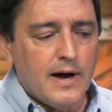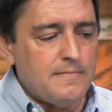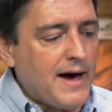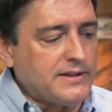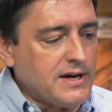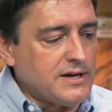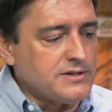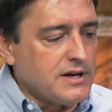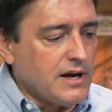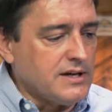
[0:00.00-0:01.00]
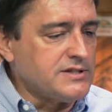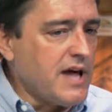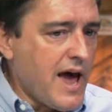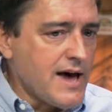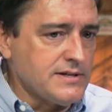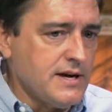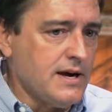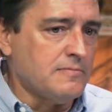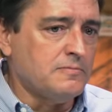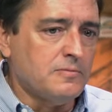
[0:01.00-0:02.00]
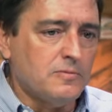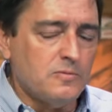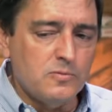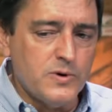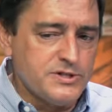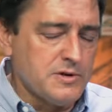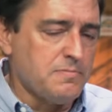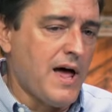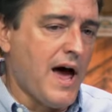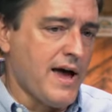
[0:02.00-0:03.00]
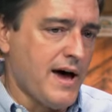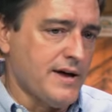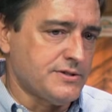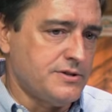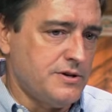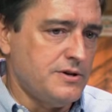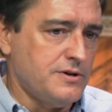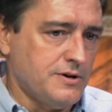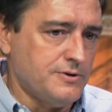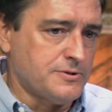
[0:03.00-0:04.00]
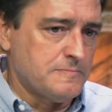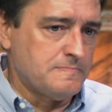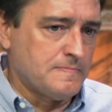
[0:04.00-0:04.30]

about this, is to ask him, which supply house do you use?